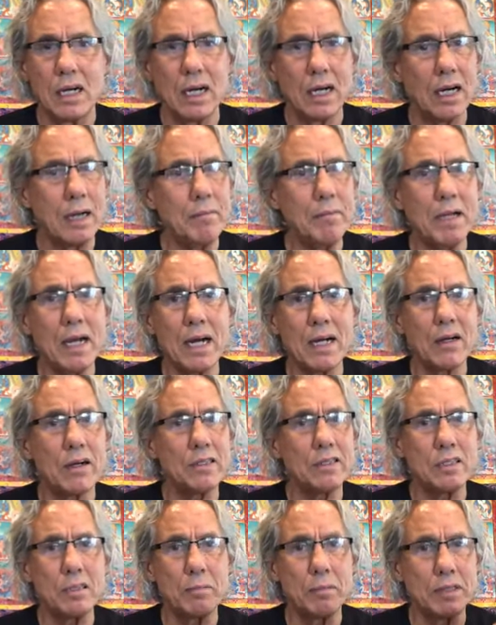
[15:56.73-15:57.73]
I'm not
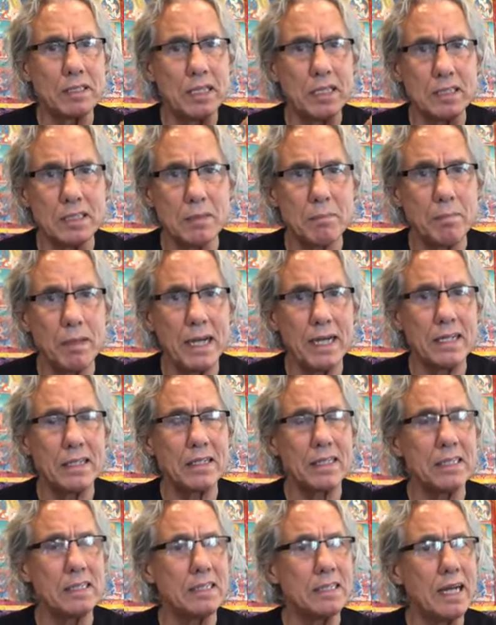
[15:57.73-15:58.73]
going to participate in
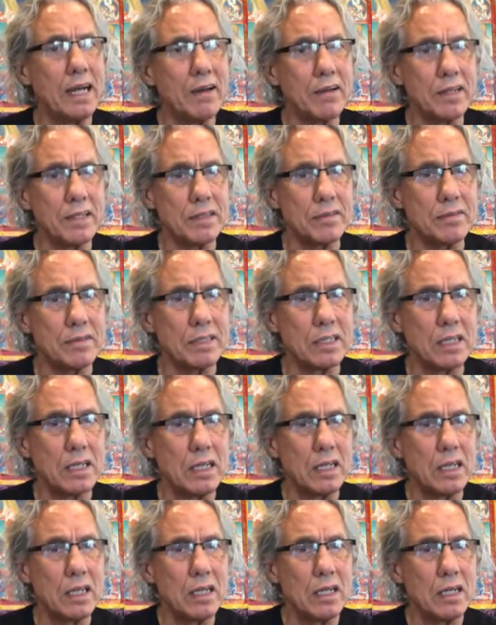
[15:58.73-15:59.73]
these narratives.
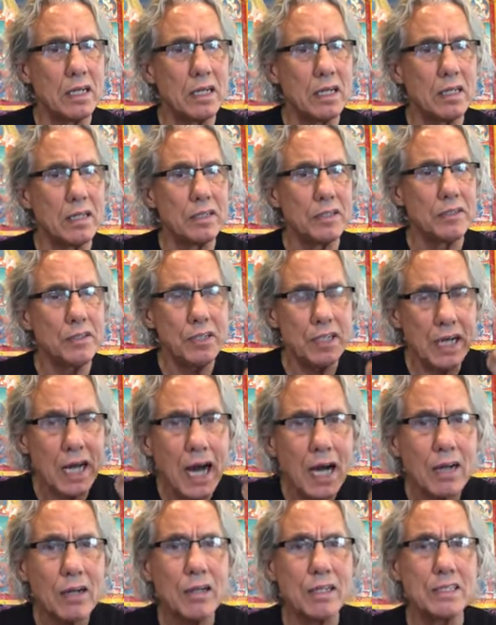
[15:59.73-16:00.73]
You're
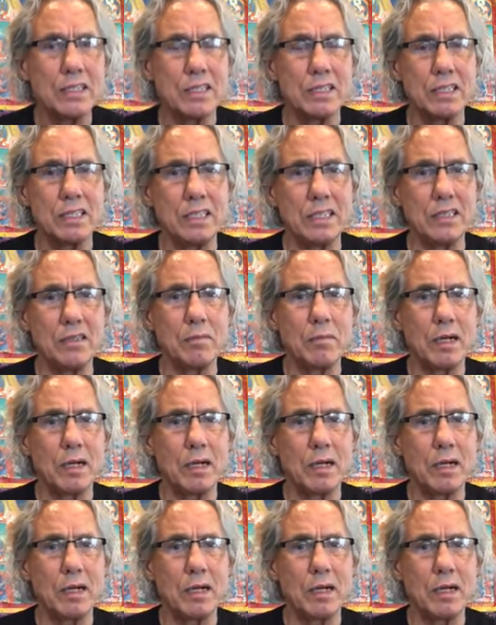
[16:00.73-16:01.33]
not going to steal